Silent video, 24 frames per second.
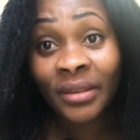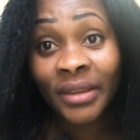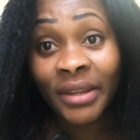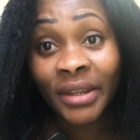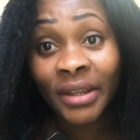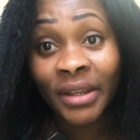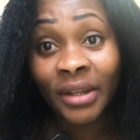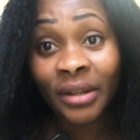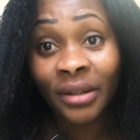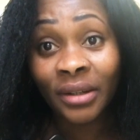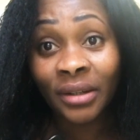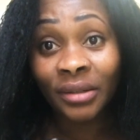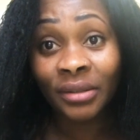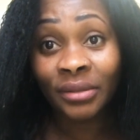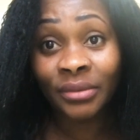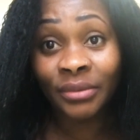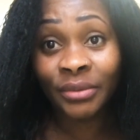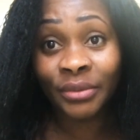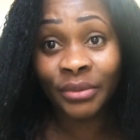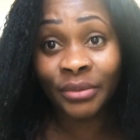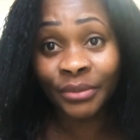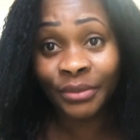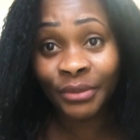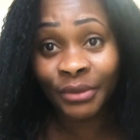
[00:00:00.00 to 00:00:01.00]
deal.
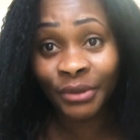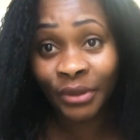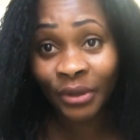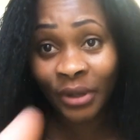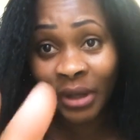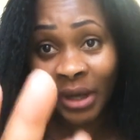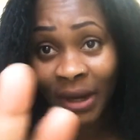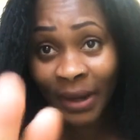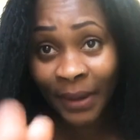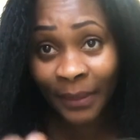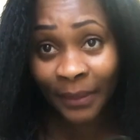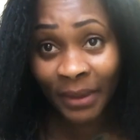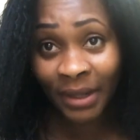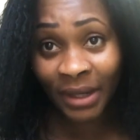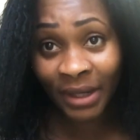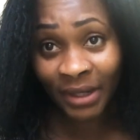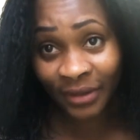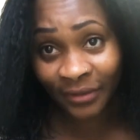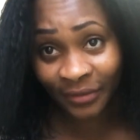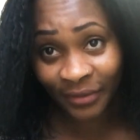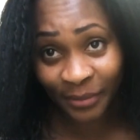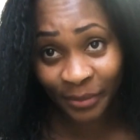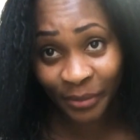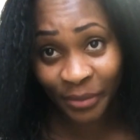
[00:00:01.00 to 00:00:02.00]
So I'm kind
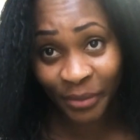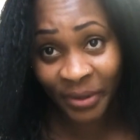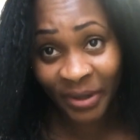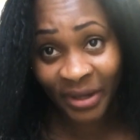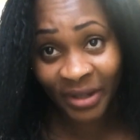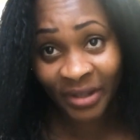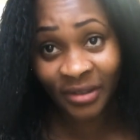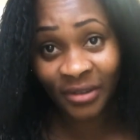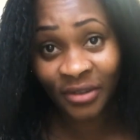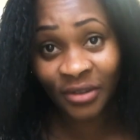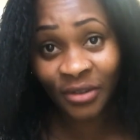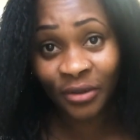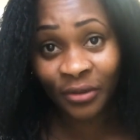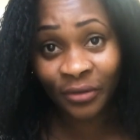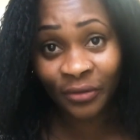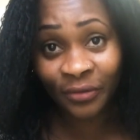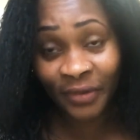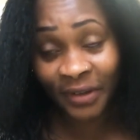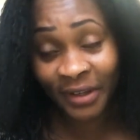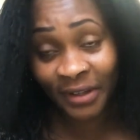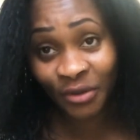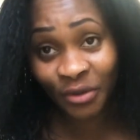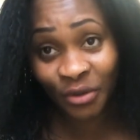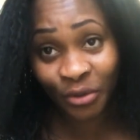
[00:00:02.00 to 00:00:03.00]
of impressed. So
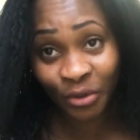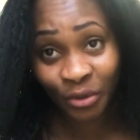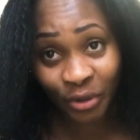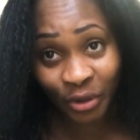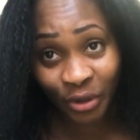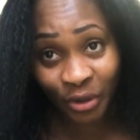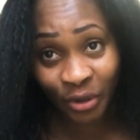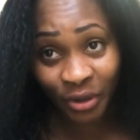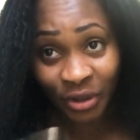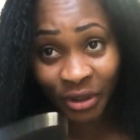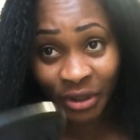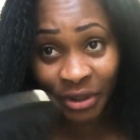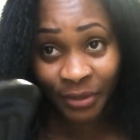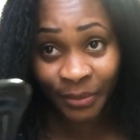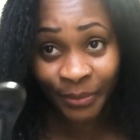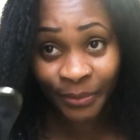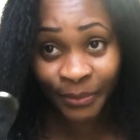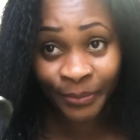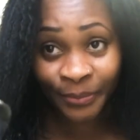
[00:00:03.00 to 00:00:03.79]
far so good.